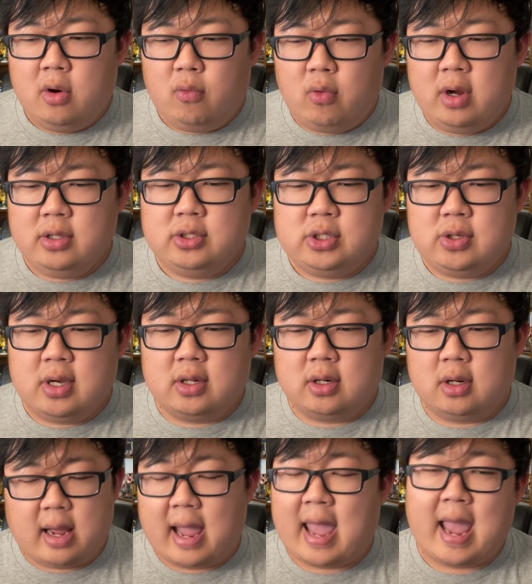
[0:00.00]
once you
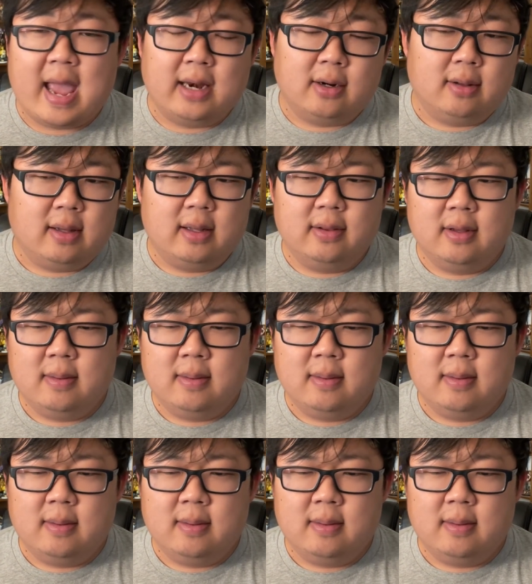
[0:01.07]
get a handle on